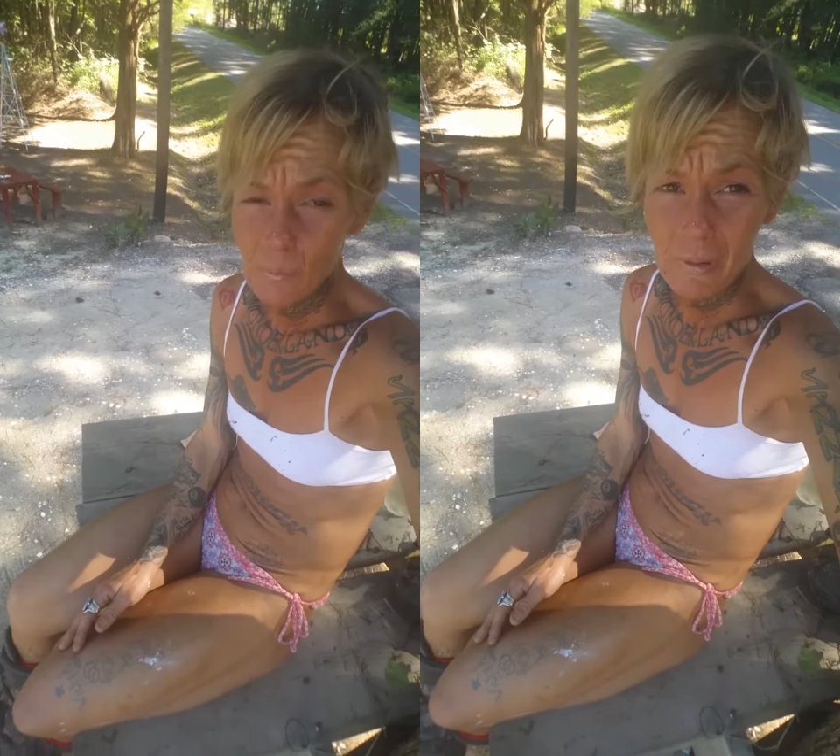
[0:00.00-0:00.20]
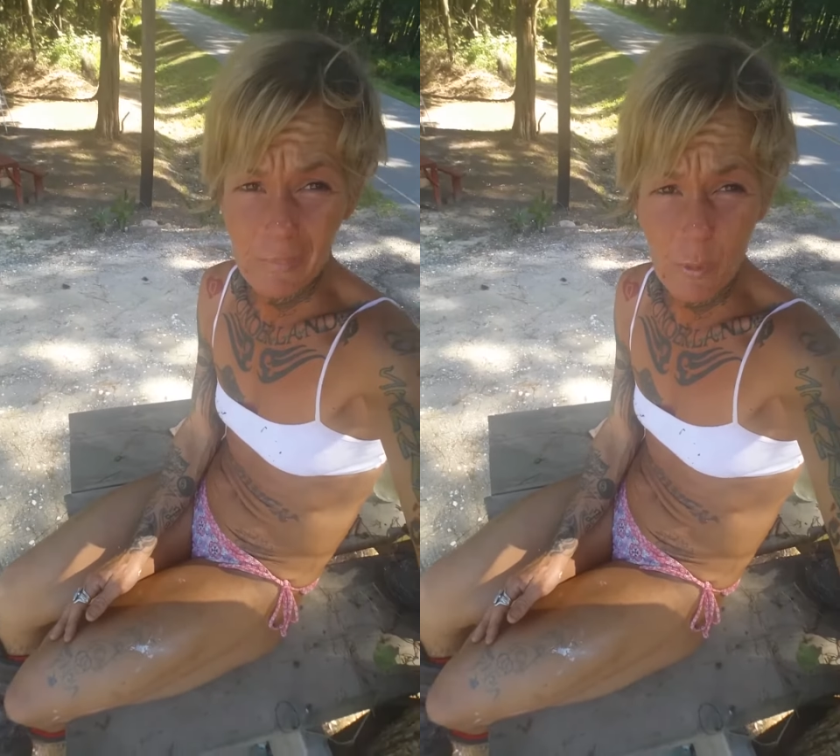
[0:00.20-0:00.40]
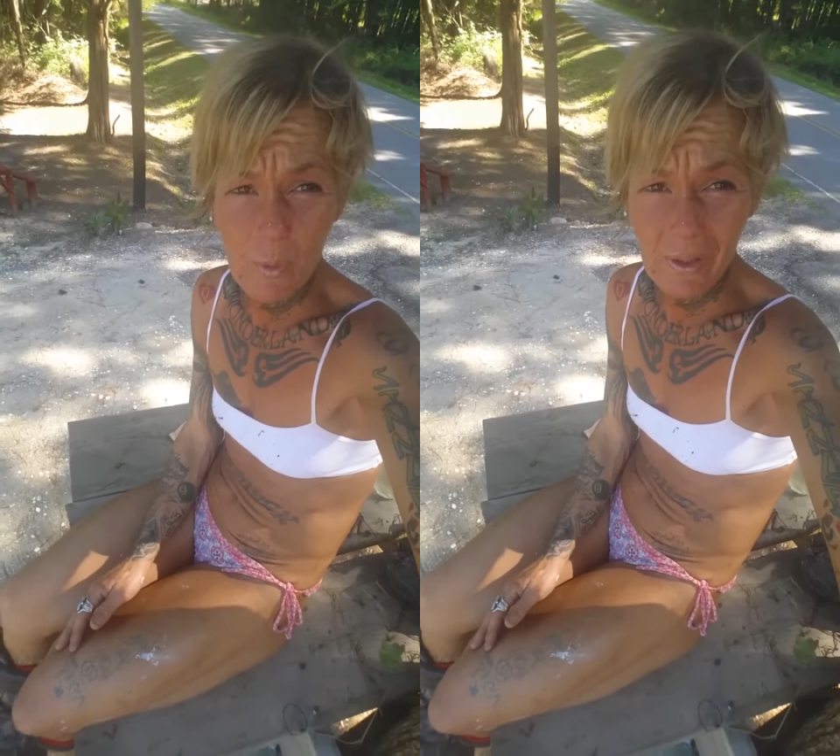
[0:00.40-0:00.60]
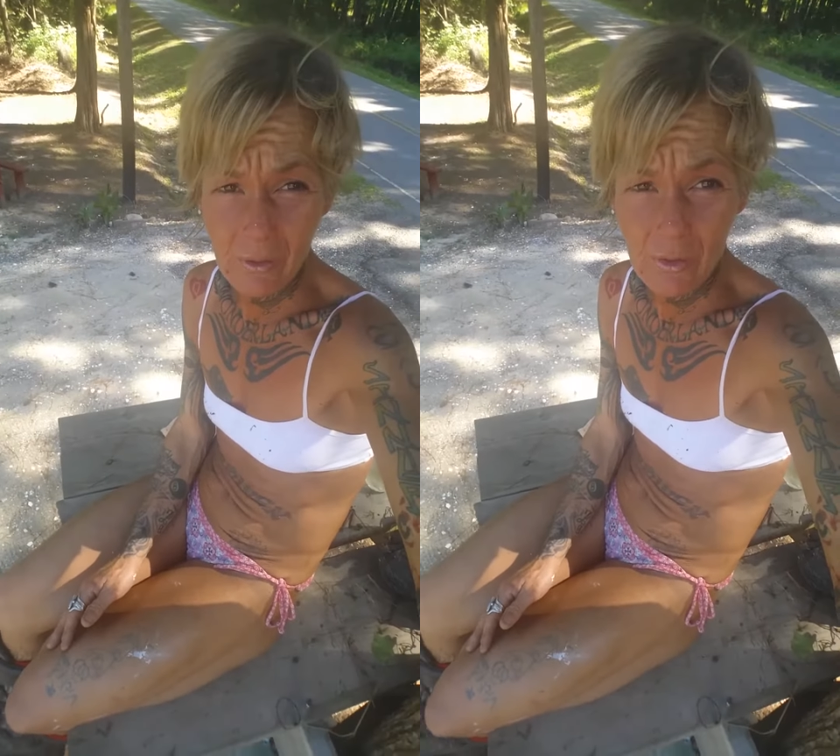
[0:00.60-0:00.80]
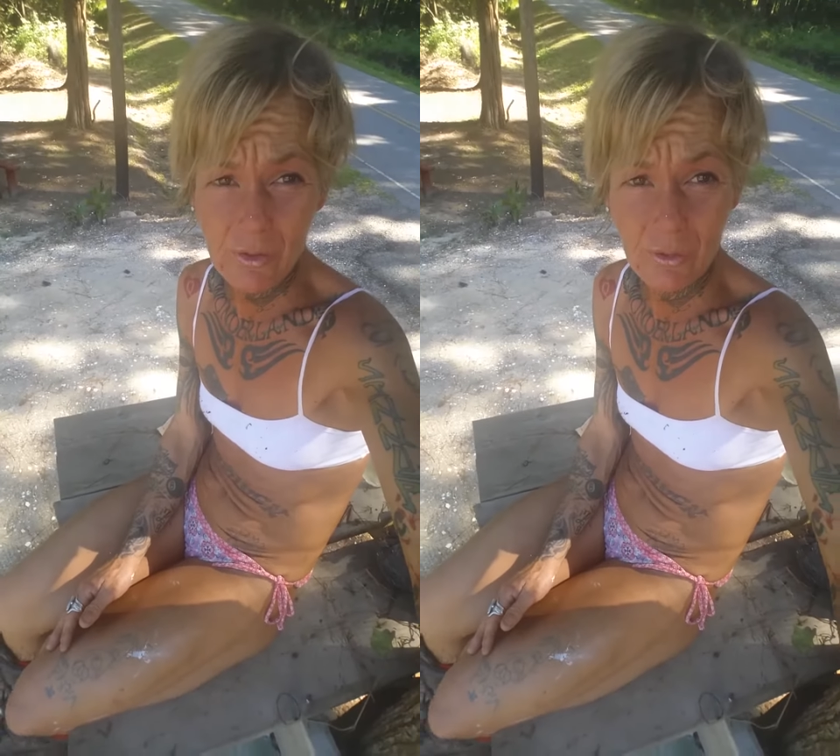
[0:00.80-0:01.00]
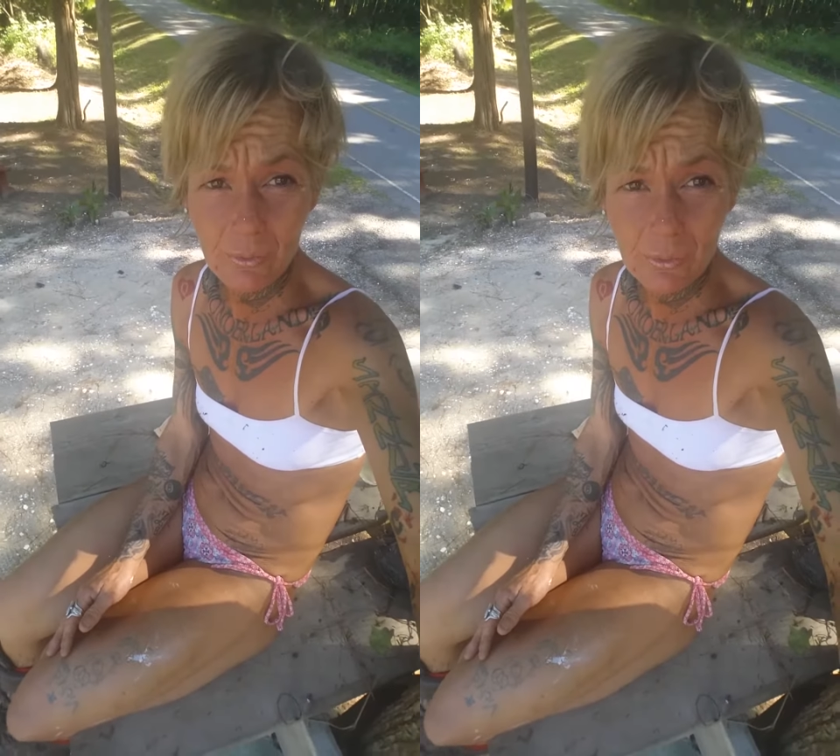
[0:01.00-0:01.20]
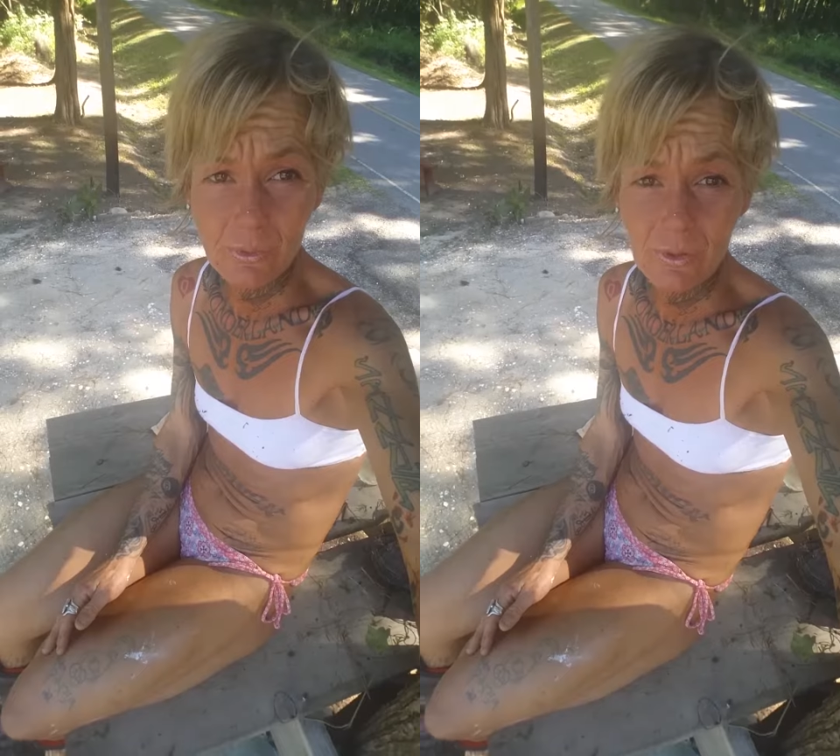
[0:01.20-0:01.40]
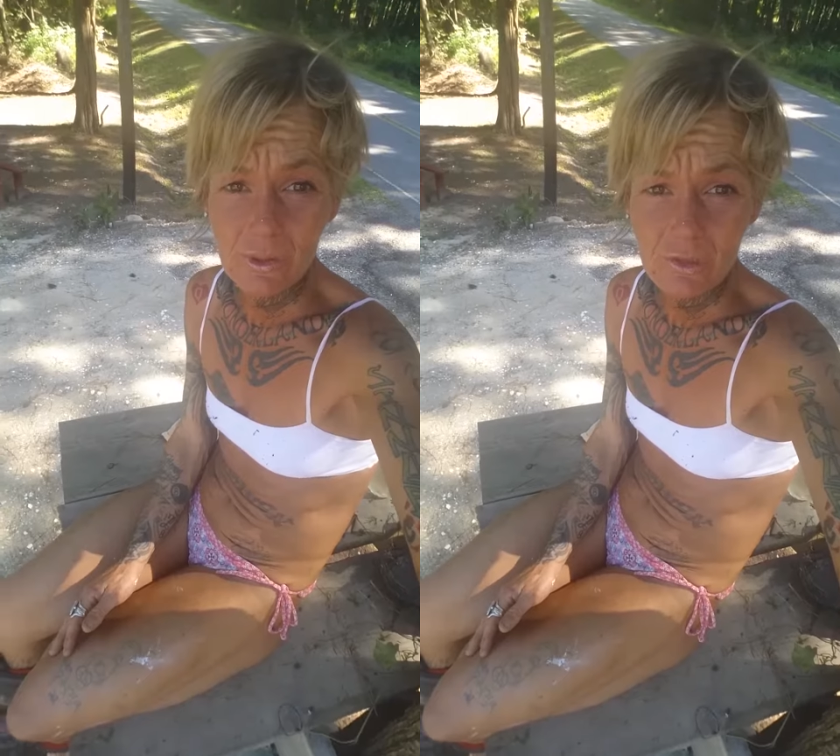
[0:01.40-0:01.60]
People wear on you.
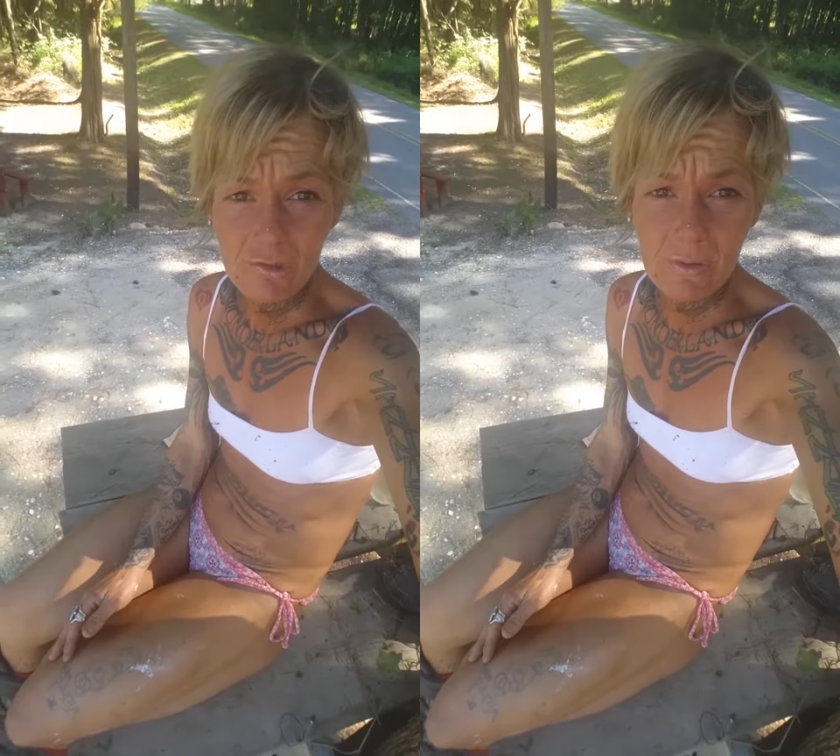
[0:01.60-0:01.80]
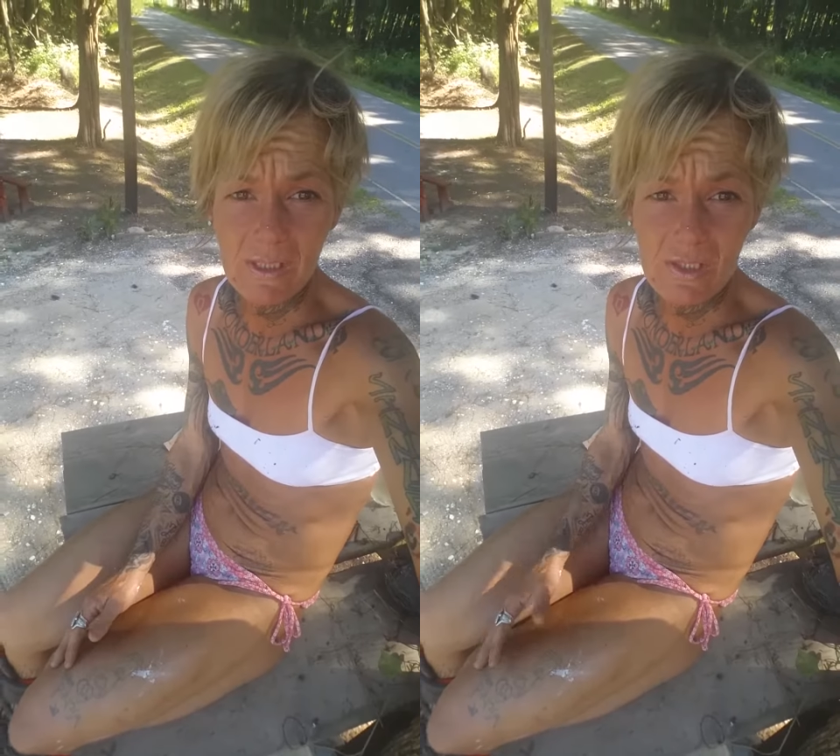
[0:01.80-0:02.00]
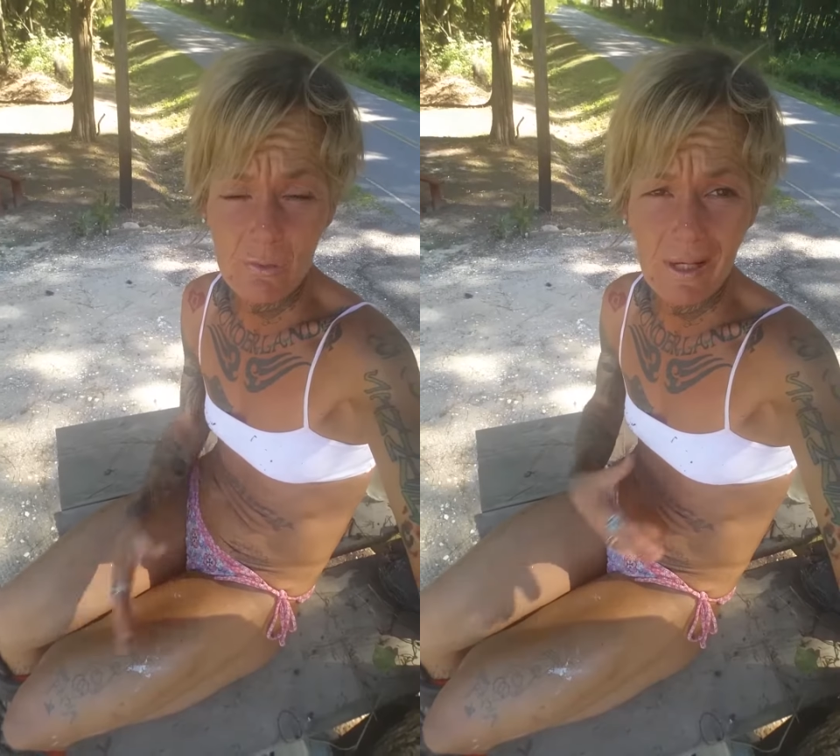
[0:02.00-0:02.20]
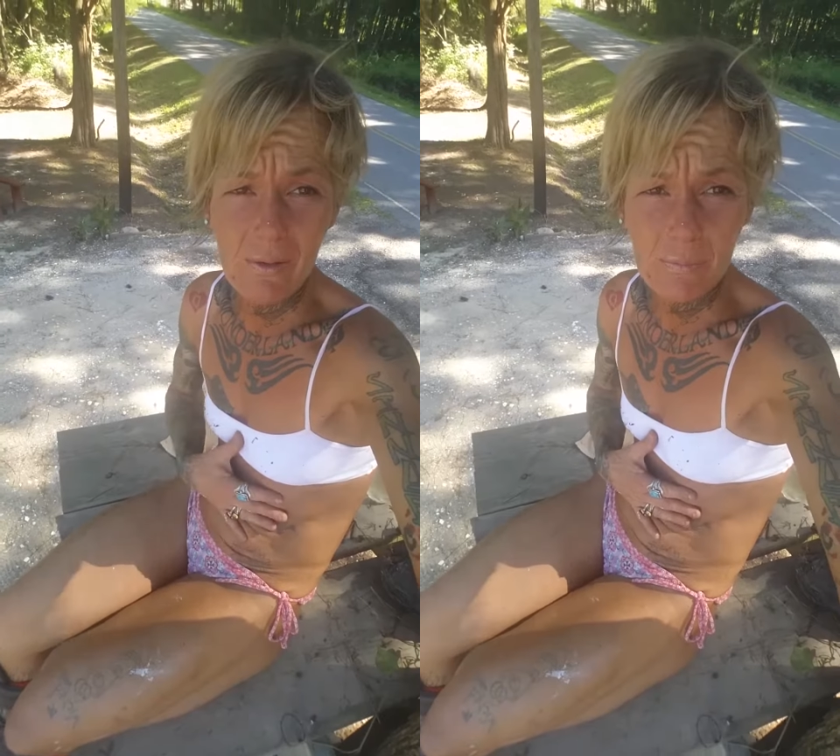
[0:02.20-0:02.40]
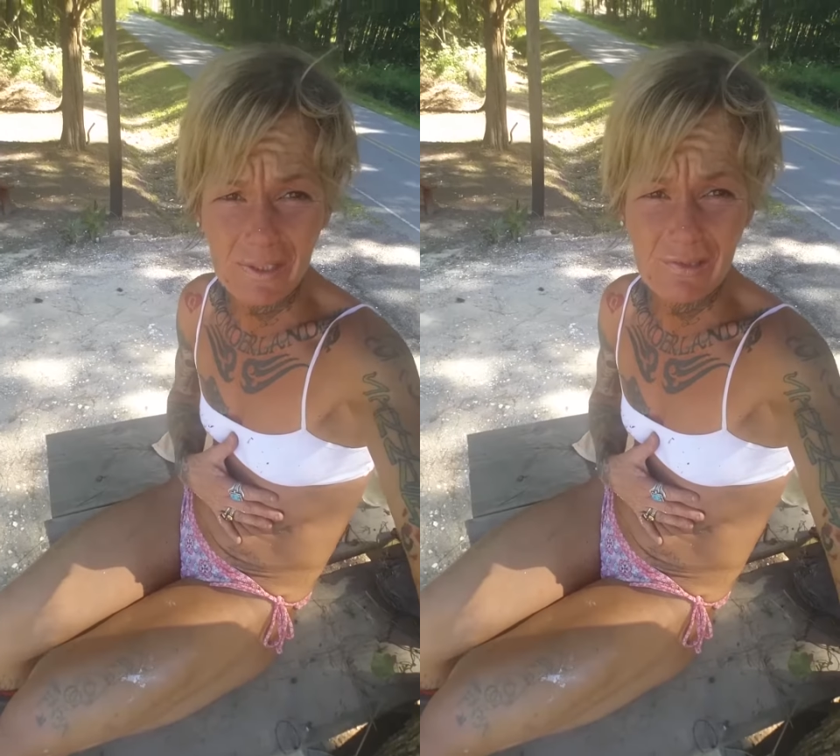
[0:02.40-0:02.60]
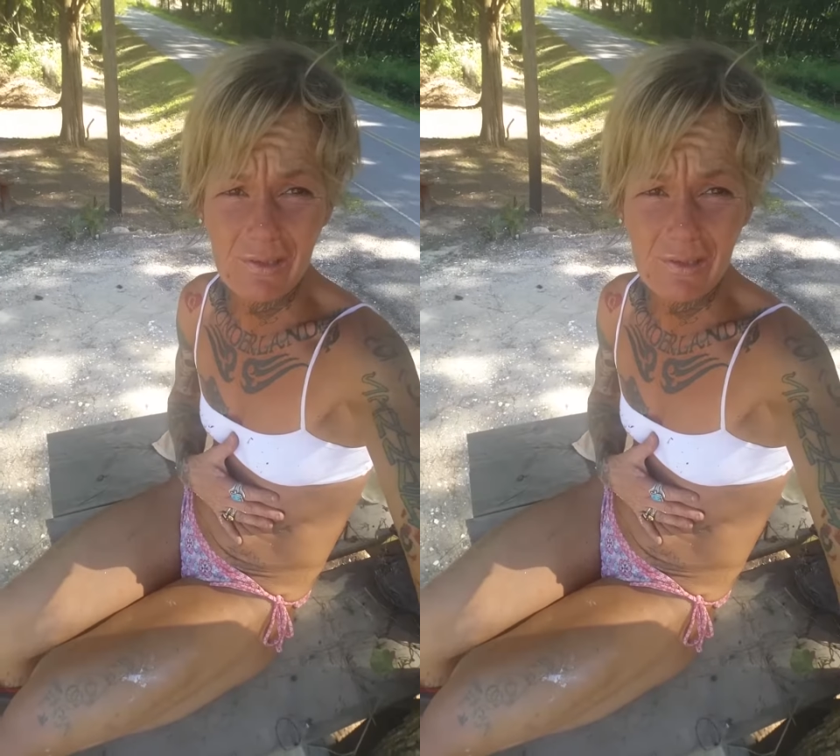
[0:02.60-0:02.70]
Trees ground me